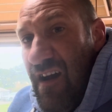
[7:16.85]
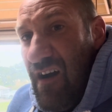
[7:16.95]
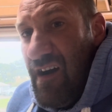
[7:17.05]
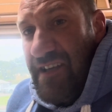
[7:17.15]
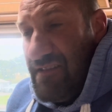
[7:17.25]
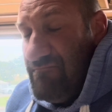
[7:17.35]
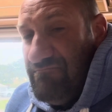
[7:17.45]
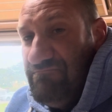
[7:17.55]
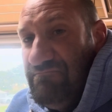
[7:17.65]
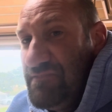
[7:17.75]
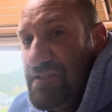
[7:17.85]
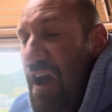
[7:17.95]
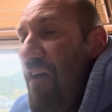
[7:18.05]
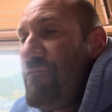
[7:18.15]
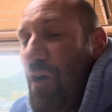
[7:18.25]

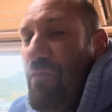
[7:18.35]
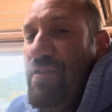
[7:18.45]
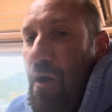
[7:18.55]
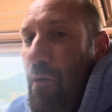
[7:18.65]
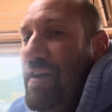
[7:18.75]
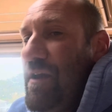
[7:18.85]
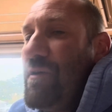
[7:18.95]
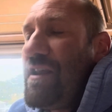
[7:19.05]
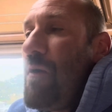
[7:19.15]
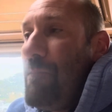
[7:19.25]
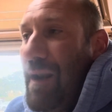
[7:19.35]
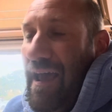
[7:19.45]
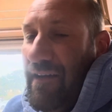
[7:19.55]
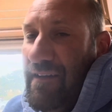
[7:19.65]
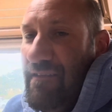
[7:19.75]
I've got no idea. We don't
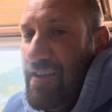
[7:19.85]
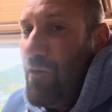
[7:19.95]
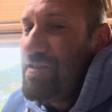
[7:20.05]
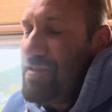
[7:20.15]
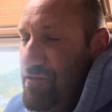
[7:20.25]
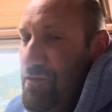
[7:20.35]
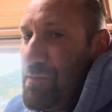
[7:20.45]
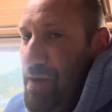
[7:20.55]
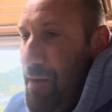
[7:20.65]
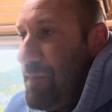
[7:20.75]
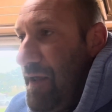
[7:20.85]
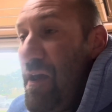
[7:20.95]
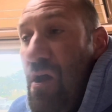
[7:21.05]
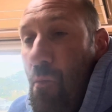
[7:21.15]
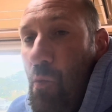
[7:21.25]
plan. The honest answer is we don't plan.
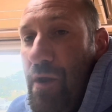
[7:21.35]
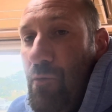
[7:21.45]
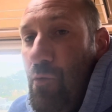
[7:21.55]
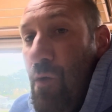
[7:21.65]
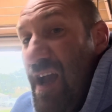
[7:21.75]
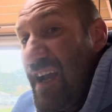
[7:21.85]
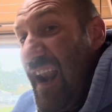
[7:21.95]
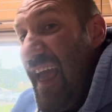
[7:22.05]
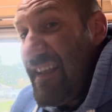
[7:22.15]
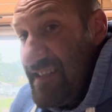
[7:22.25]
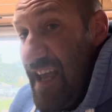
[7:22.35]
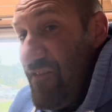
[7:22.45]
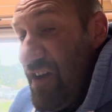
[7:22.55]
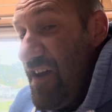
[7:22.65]
We will collect together